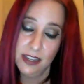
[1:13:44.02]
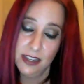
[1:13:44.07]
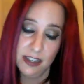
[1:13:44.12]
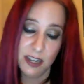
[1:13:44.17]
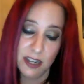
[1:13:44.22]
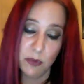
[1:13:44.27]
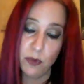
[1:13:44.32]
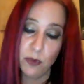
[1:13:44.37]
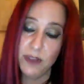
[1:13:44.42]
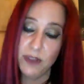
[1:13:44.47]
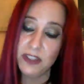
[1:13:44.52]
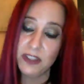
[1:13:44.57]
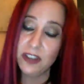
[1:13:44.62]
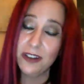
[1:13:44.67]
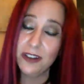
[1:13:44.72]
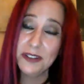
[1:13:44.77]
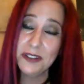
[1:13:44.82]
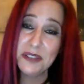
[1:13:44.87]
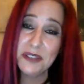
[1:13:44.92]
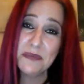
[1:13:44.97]
#1. They
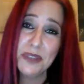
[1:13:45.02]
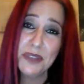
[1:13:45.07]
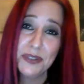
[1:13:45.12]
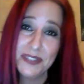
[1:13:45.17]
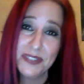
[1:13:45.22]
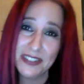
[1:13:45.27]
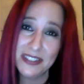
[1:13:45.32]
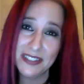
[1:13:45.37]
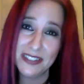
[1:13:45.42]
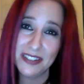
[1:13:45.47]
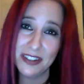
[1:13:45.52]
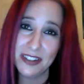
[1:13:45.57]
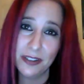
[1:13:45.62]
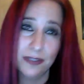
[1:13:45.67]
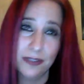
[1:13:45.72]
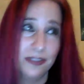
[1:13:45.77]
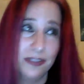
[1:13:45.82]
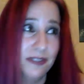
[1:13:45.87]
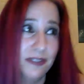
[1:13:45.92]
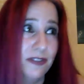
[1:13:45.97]
call it the Muses
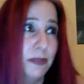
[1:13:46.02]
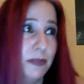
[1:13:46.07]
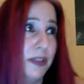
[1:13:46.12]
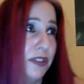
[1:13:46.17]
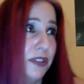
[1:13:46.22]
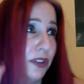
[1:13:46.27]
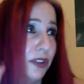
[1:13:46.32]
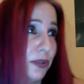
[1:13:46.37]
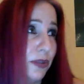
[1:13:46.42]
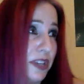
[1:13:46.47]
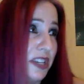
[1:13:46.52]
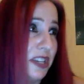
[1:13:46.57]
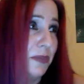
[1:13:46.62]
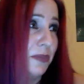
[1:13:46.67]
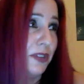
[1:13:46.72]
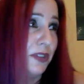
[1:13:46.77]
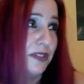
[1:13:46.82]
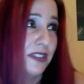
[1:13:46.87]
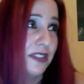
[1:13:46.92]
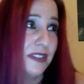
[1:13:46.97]
stone, from like the Greek
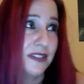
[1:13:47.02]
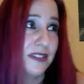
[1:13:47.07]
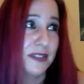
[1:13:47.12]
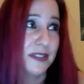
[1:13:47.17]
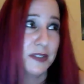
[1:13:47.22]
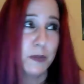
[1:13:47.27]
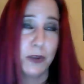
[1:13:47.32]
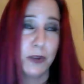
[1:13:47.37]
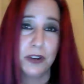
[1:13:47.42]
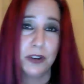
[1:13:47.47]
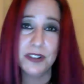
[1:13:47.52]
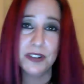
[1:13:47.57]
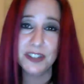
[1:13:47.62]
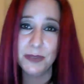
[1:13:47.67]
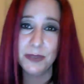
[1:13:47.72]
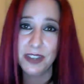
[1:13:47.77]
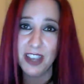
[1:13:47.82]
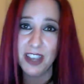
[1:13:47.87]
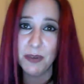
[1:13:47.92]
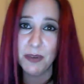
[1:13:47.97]
muses, the spirits that
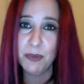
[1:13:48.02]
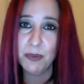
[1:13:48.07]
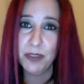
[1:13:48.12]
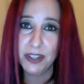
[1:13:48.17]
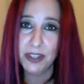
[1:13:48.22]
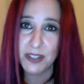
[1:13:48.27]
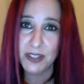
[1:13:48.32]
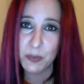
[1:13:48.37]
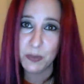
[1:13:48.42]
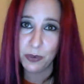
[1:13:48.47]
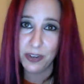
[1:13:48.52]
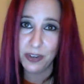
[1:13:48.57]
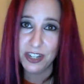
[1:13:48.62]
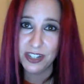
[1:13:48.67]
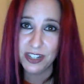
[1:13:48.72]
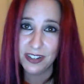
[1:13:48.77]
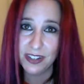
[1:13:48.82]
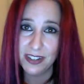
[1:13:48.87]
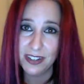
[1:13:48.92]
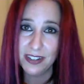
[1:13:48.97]
would come and bring
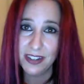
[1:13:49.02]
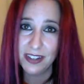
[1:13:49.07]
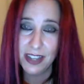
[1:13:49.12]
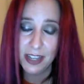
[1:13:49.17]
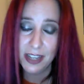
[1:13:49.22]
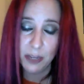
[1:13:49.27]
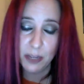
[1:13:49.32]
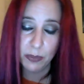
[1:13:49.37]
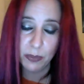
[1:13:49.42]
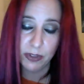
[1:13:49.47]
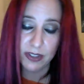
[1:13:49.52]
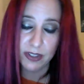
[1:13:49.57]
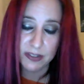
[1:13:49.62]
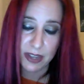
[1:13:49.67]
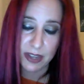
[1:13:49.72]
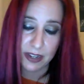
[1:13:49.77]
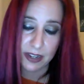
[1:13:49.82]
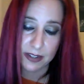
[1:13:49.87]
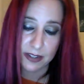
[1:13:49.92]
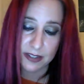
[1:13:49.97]
inspiration. Blue lace
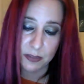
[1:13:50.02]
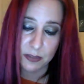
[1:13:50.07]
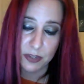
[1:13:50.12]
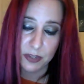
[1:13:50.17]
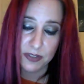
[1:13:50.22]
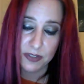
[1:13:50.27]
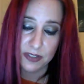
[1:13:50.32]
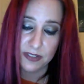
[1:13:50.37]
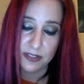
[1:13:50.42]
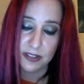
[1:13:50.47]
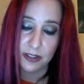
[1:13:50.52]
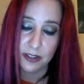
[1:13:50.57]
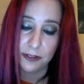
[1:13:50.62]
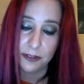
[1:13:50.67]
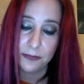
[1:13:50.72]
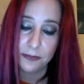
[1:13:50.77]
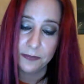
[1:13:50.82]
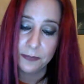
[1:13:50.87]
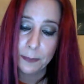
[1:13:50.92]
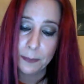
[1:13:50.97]
agate is the Muses
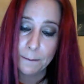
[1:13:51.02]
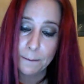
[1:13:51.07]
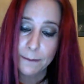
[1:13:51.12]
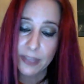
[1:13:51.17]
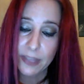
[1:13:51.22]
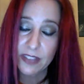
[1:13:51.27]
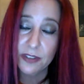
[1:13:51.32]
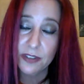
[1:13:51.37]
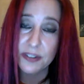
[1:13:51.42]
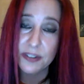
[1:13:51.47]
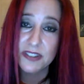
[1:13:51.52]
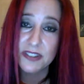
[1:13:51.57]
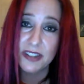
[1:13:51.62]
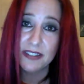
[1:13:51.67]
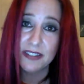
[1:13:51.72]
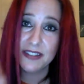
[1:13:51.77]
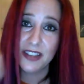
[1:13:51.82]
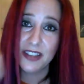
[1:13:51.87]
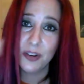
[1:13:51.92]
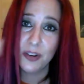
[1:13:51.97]
stone. There's
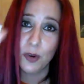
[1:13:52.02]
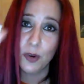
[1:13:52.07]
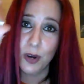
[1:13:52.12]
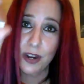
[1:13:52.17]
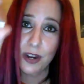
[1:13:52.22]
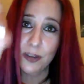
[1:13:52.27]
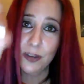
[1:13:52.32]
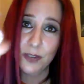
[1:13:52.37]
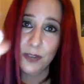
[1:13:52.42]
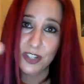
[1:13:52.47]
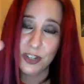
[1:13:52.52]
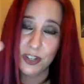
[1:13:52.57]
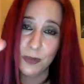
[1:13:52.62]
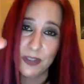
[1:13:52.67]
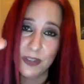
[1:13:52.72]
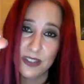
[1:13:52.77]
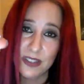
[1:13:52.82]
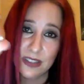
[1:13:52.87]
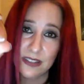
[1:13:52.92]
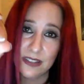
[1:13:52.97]
sunset aura, which
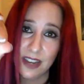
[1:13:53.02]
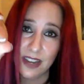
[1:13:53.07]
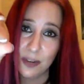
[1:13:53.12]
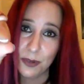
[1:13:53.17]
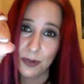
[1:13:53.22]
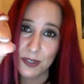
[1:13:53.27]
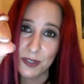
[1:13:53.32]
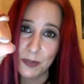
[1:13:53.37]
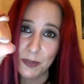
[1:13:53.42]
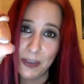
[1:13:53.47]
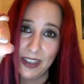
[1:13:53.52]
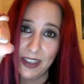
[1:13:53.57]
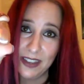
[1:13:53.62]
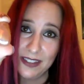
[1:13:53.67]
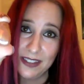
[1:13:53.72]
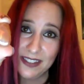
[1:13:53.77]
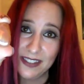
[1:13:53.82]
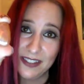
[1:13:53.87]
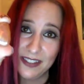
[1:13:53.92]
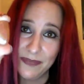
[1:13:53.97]
opens the sacral
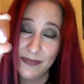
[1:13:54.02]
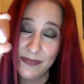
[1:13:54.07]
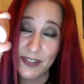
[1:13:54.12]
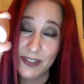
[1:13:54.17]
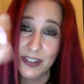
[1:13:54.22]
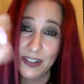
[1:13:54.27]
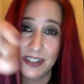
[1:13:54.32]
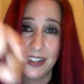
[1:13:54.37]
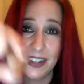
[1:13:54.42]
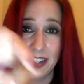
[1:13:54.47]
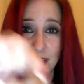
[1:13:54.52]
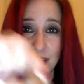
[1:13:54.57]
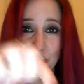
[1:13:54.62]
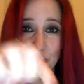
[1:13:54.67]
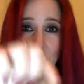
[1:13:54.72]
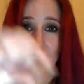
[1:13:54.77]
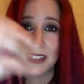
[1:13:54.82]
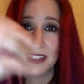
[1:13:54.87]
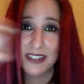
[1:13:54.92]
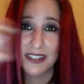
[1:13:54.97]
space. So it sort
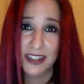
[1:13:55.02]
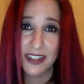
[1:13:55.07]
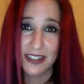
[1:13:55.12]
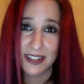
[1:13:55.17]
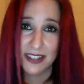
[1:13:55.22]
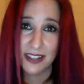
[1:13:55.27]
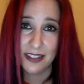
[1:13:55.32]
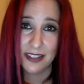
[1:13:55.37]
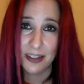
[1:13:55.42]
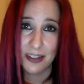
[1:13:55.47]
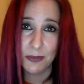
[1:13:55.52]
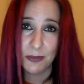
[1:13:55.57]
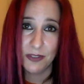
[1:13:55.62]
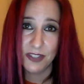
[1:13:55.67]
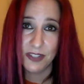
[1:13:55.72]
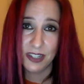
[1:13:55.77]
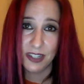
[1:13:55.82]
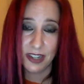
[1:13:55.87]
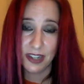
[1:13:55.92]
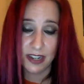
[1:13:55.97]
of extends the theme of
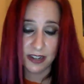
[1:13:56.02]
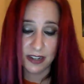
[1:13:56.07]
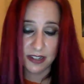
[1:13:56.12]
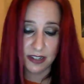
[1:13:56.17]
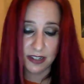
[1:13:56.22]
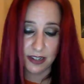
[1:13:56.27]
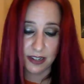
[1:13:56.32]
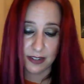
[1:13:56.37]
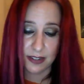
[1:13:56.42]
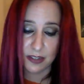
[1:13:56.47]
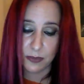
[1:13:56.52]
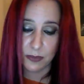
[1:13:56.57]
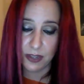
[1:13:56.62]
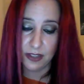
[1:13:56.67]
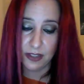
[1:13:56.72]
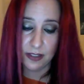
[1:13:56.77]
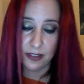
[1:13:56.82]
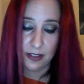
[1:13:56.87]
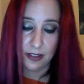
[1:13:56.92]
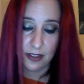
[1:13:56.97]
tonight into next
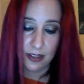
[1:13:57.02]
month.